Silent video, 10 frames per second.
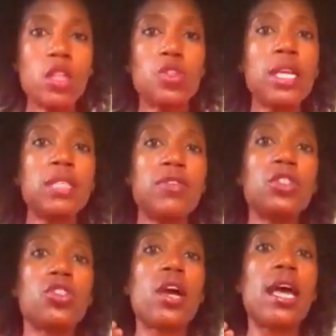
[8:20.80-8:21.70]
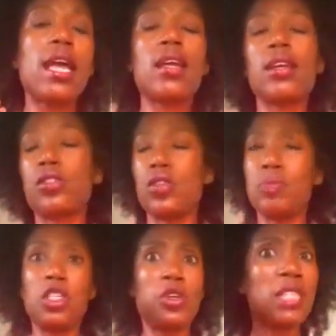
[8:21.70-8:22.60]
transverse tri,
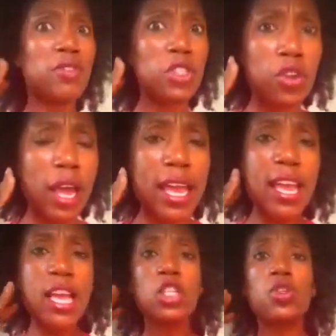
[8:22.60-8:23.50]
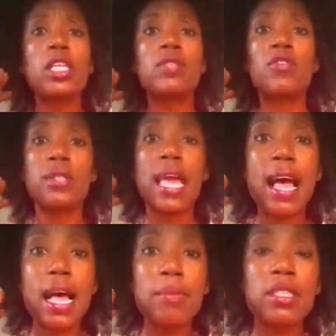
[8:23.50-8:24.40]
transverse
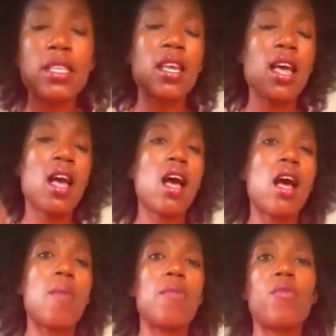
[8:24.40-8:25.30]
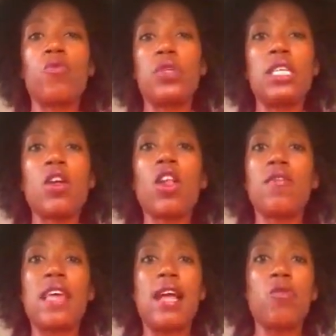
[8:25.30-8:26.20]
abs. We did all
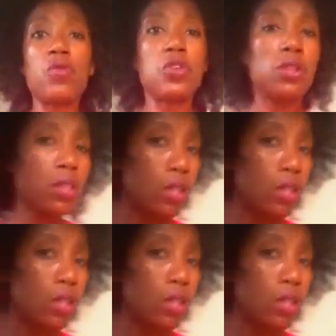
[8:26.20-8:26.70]
of that. When you